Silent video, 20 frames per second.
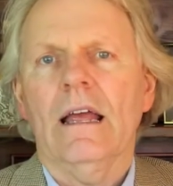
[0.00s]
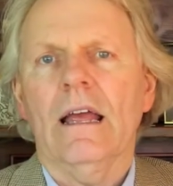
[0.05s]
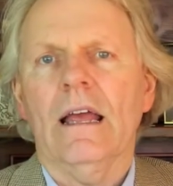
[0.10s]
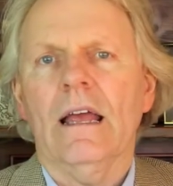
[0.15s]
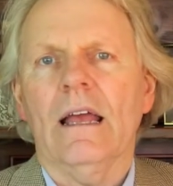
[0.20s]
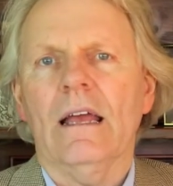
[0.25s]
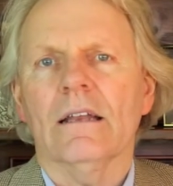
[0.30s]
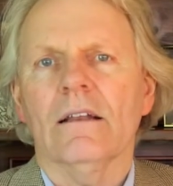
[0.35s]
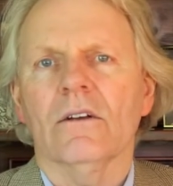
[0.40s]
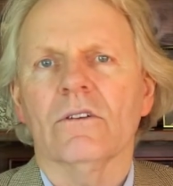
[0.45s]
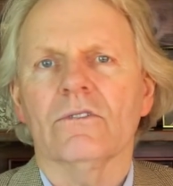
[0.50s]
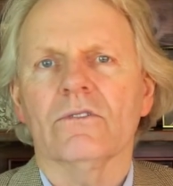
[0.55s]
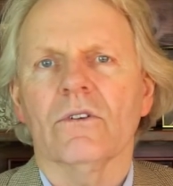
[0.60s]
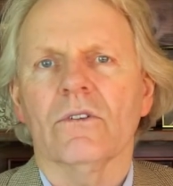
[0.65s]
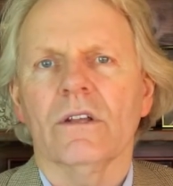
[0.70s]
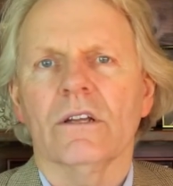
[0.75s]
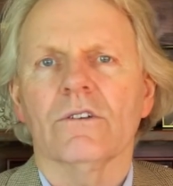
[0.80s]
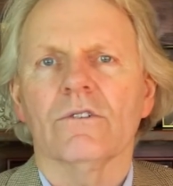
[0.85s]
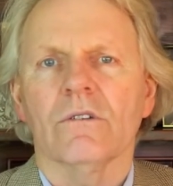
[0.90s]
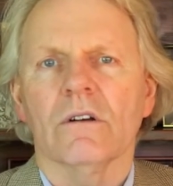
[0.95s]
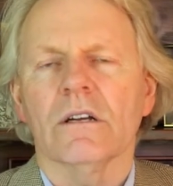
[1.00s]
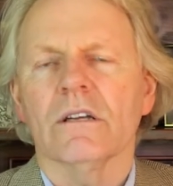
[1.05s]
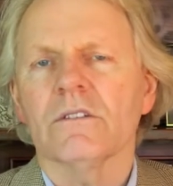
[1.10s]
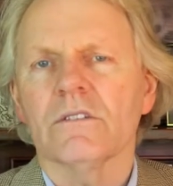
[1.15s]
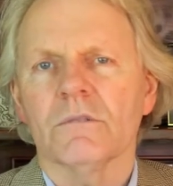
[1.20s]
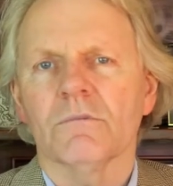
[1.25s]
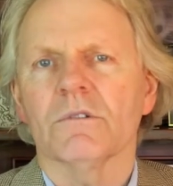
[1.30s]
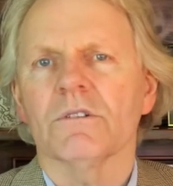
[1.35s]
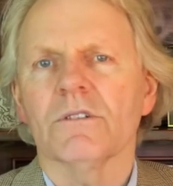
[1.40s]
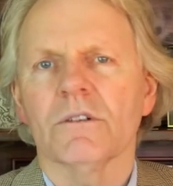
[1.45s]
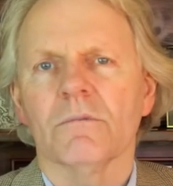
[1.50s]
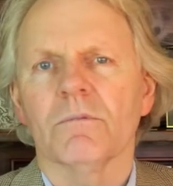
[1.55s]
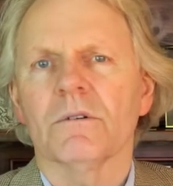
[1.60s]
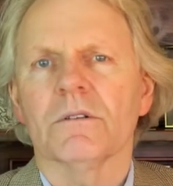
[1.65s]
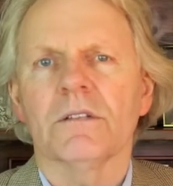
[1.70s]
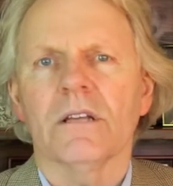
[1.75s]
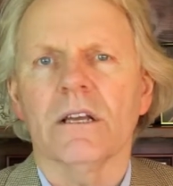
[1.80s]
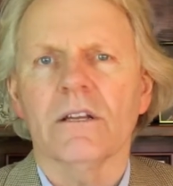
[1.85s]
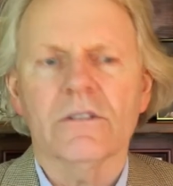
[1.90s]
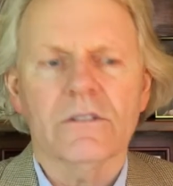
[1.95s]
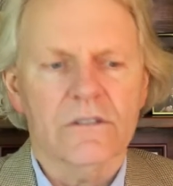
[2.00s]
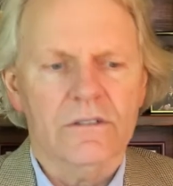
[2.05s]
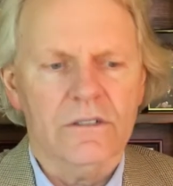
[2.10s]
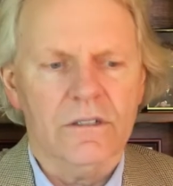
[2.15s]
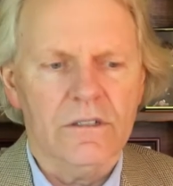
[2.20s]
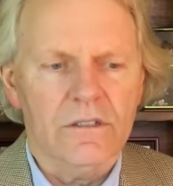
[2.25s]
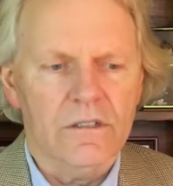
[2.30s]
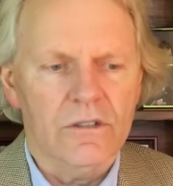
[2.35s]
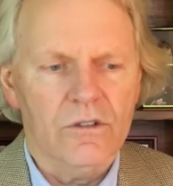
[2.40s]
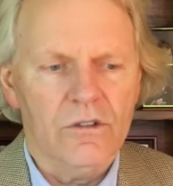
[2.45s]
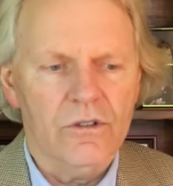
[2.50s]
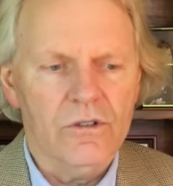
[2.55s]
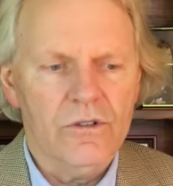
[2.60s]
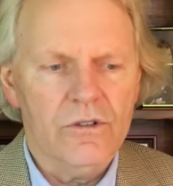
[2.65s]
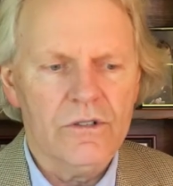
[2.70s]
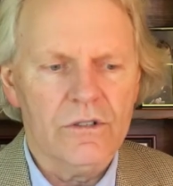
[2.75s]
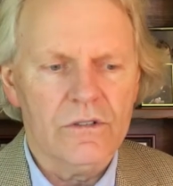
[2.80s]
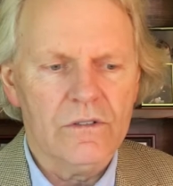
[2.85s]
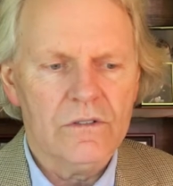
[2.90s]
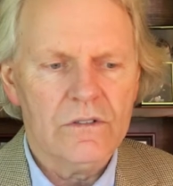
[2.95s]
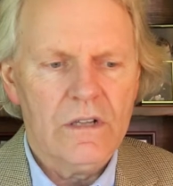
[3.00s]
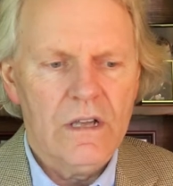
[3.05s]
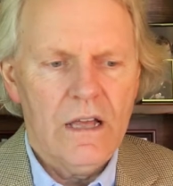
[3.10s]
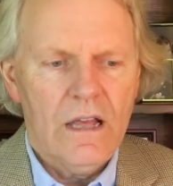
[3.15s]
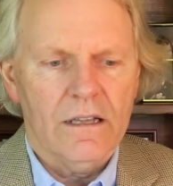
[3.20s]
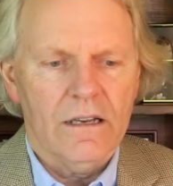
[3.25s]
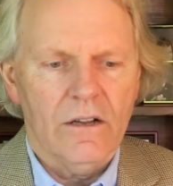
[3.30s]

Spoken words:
and also then drawing some interpretations and conclusions.